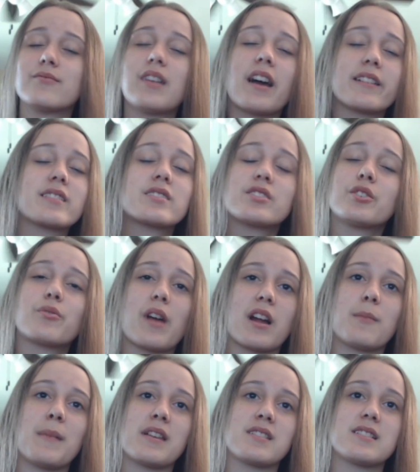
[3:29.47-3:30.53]
I'd still
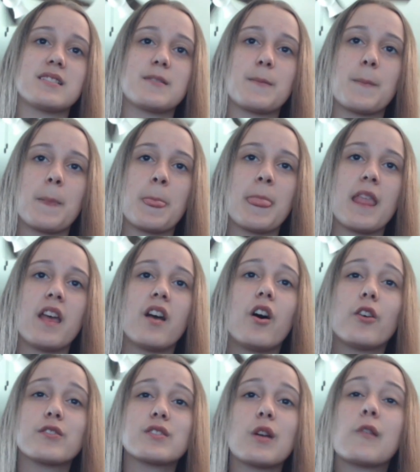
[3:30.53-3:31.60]
recommend it.
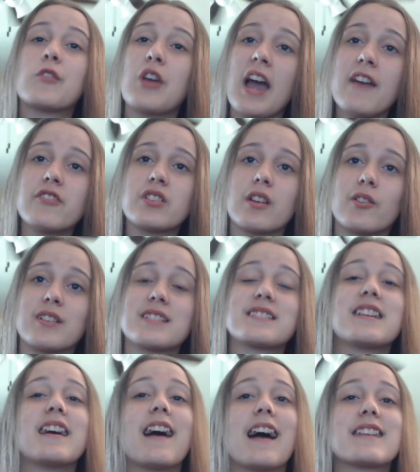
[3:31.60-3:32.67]
Also, if you haven't noticed,
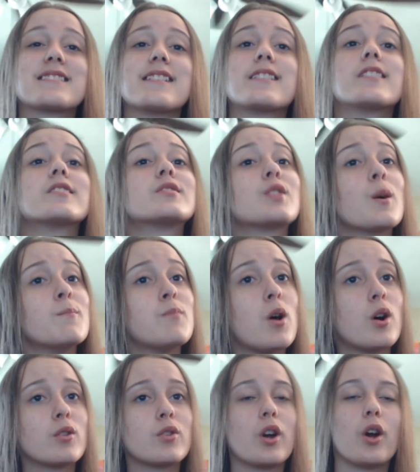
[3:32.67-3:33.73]
I said
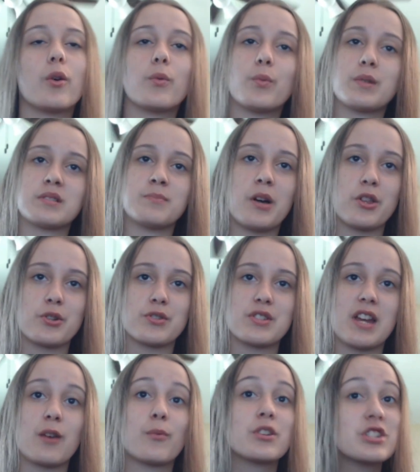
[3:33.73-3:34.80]
tomorrow was Mother's
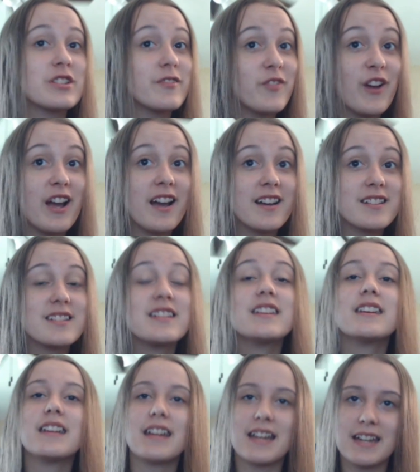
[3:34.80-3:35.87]
Day, which in fact,
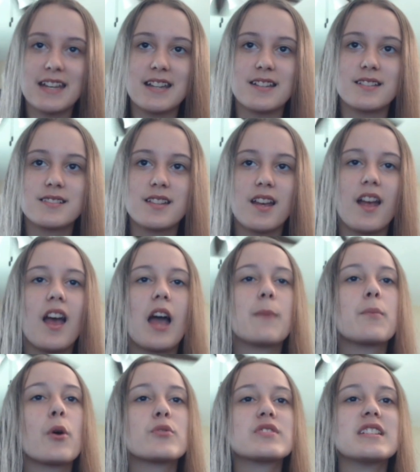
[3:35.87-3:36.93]
it is. I'm
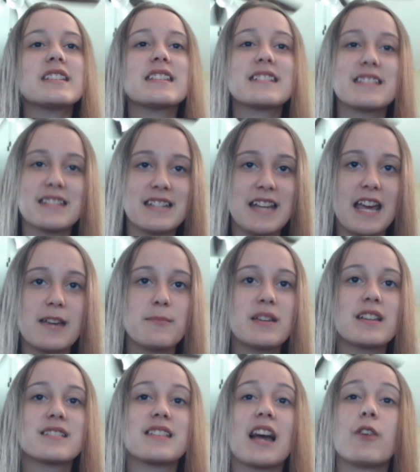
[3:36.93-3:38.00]
posting this today
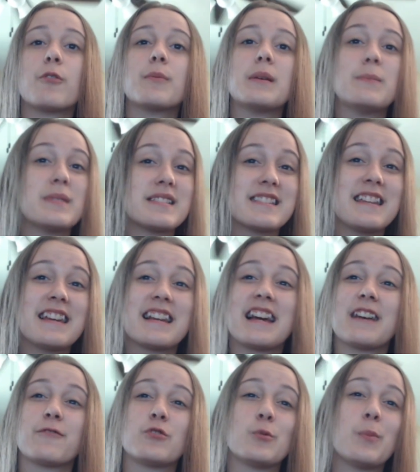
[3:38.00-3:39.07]
because I will be busy and I
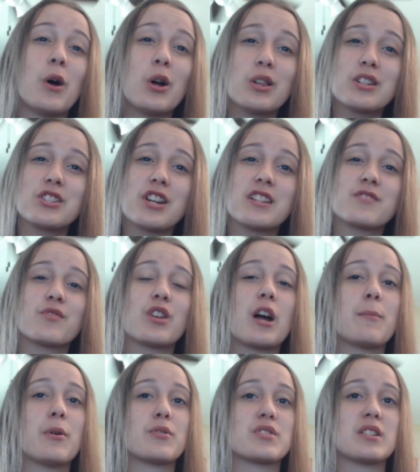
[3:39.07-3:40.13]
have to apologize for
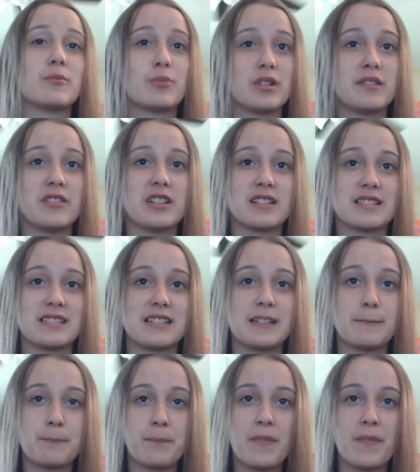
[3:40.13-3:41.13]
not posting previously.